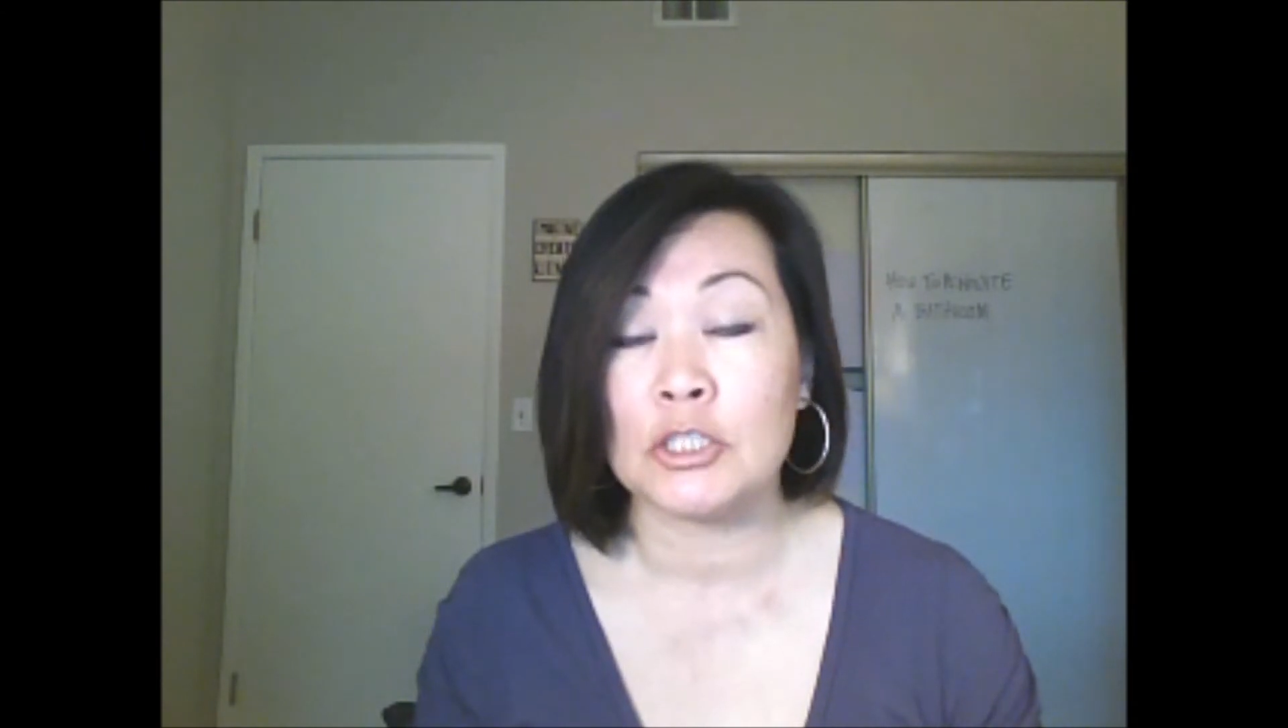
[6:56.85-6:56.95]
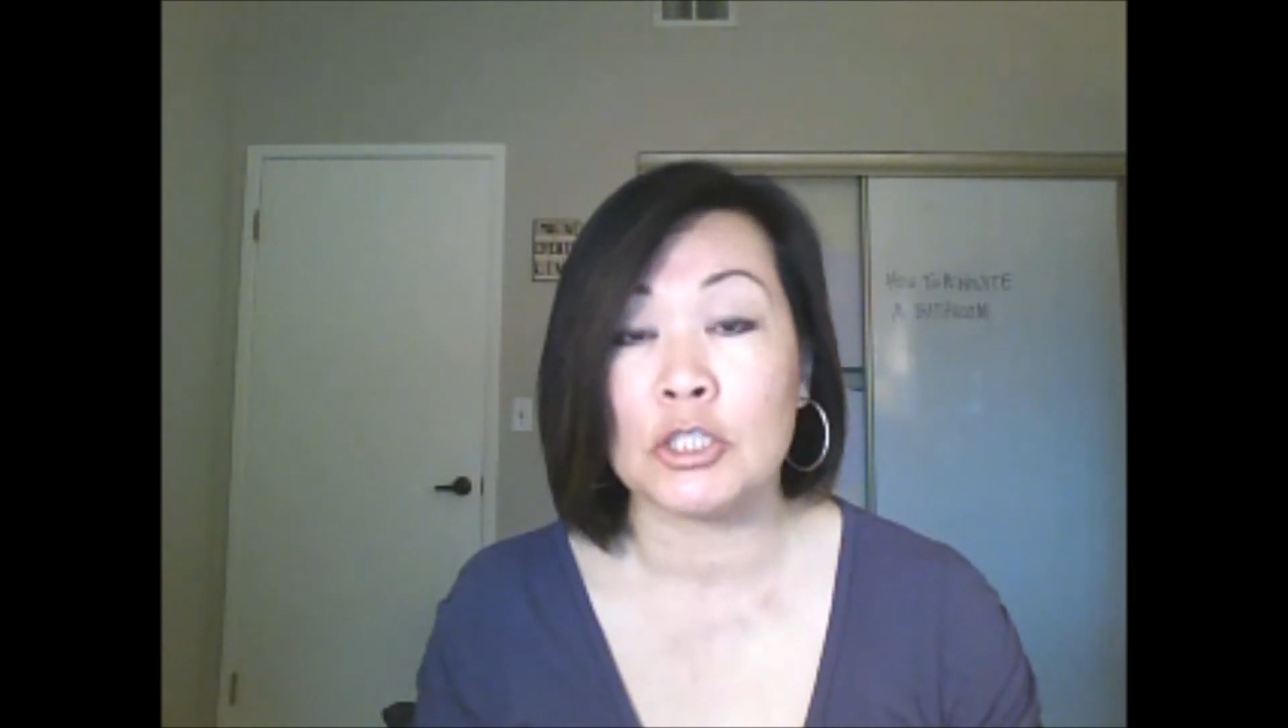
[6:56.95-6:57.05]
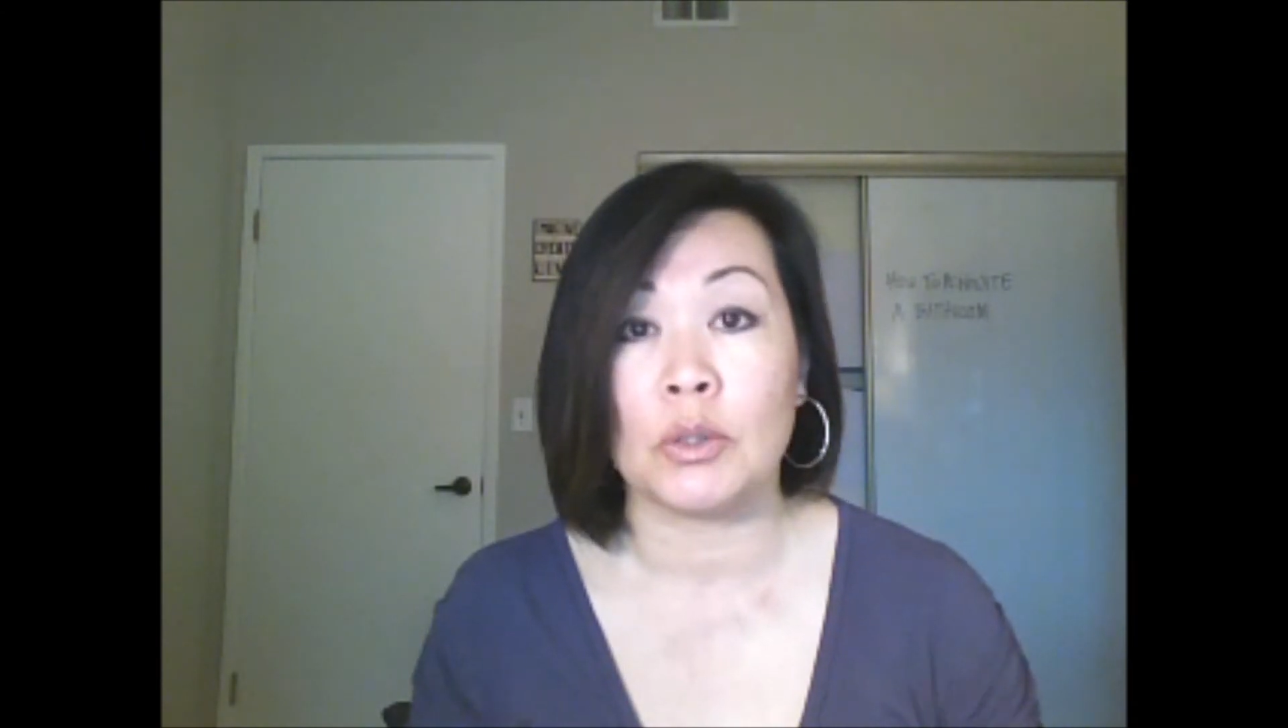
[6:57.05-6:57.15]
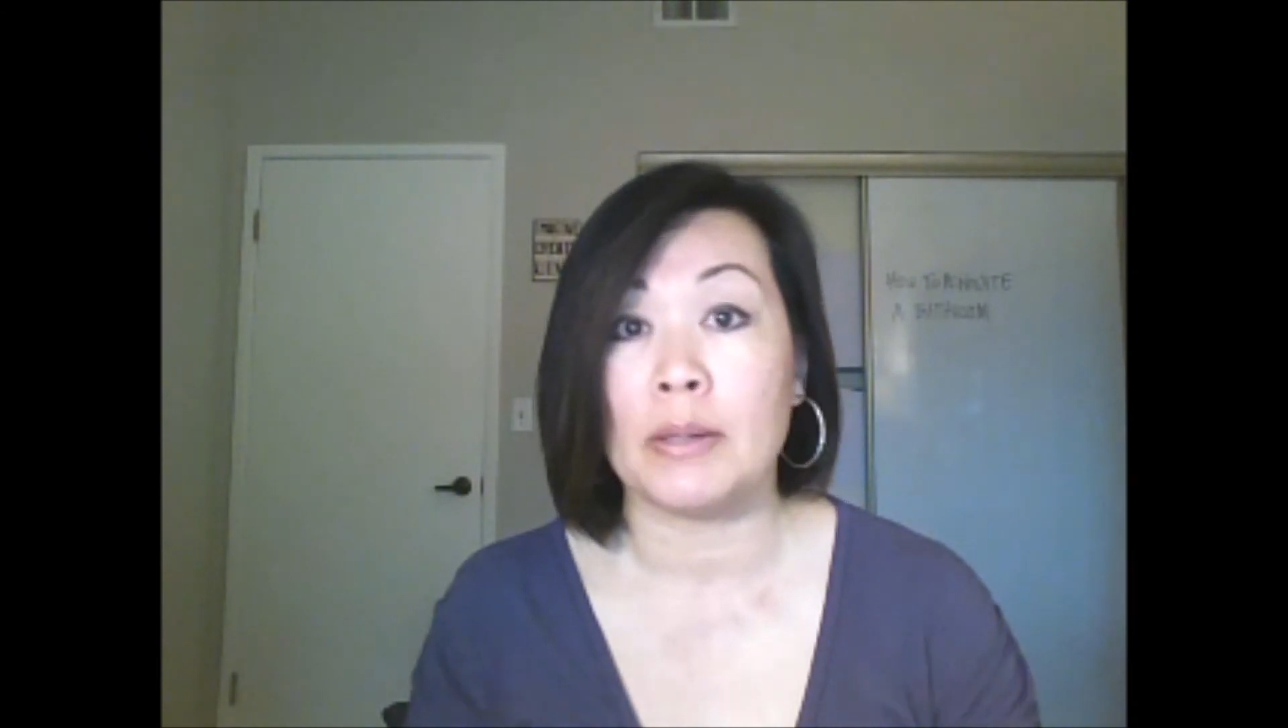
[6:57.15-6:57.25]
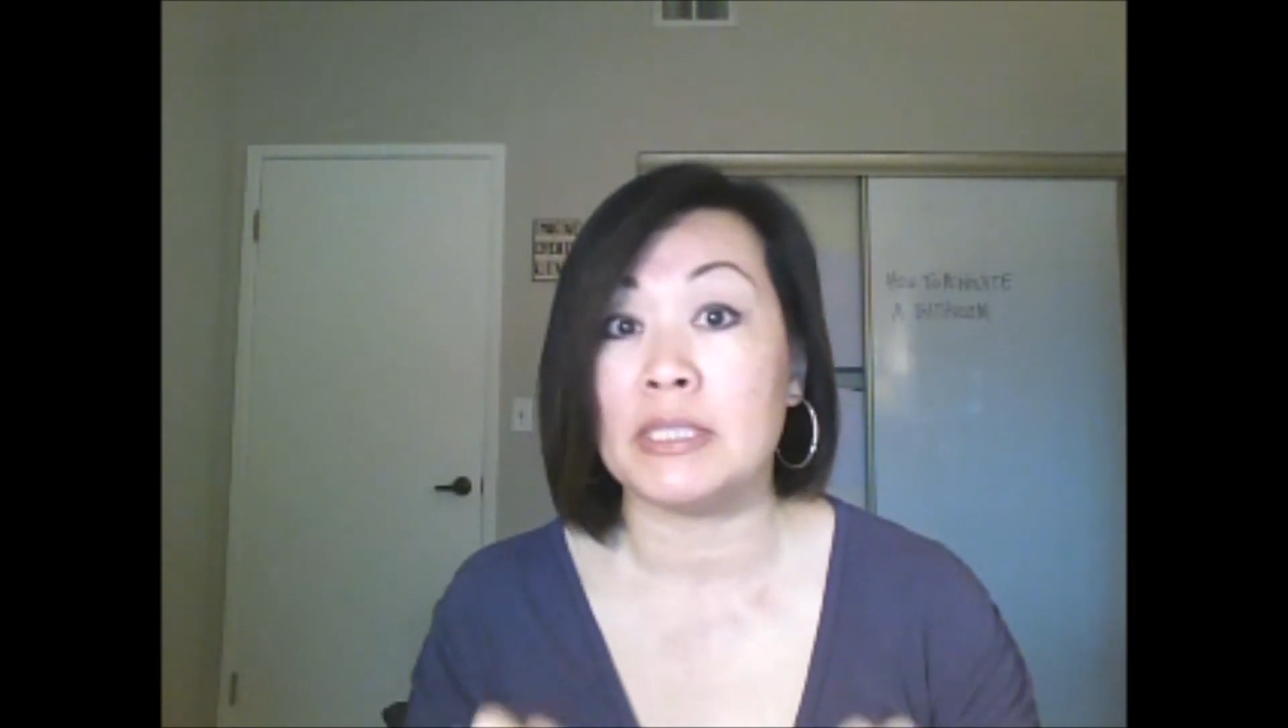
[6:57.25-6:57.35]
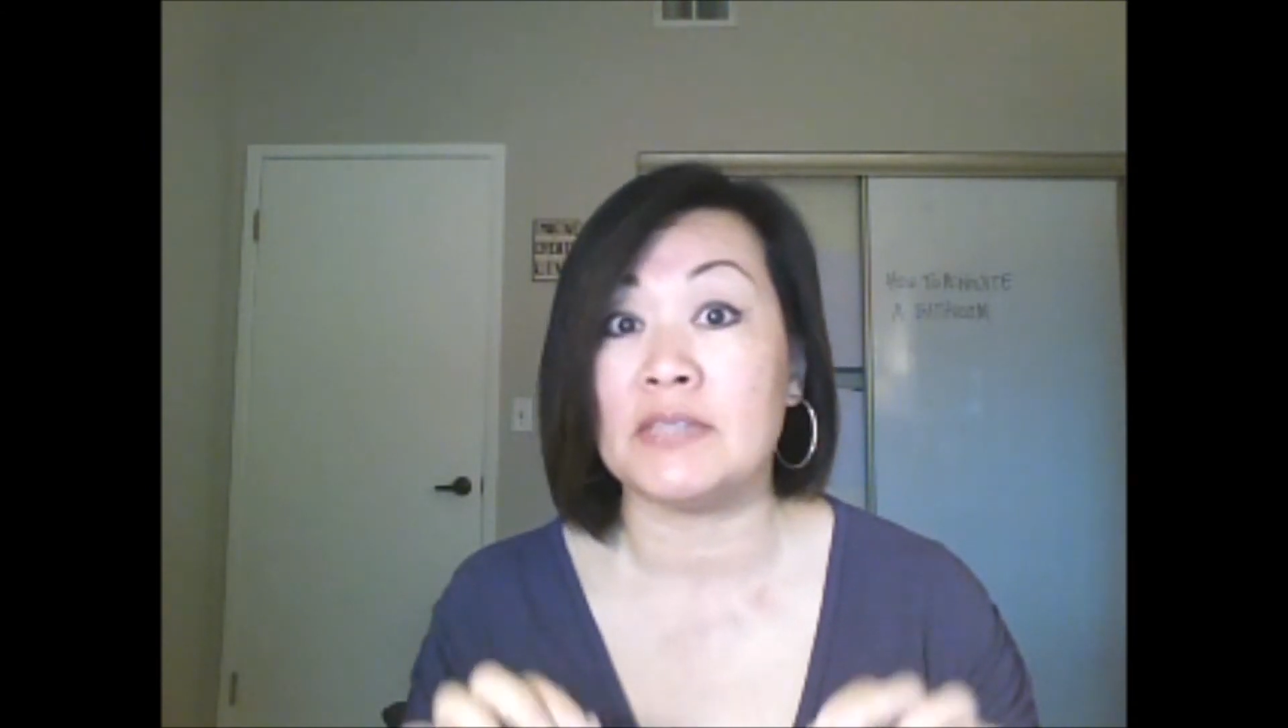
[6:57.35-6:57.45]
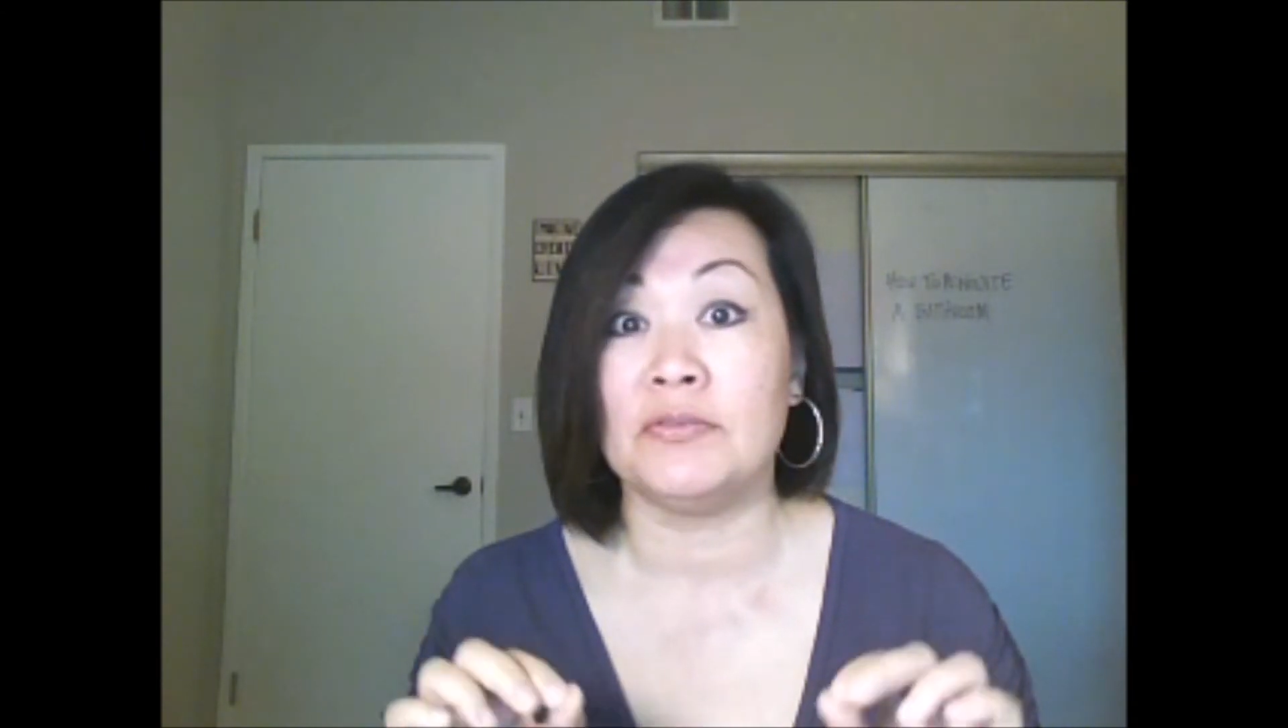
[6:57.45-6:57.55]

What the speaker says: so it's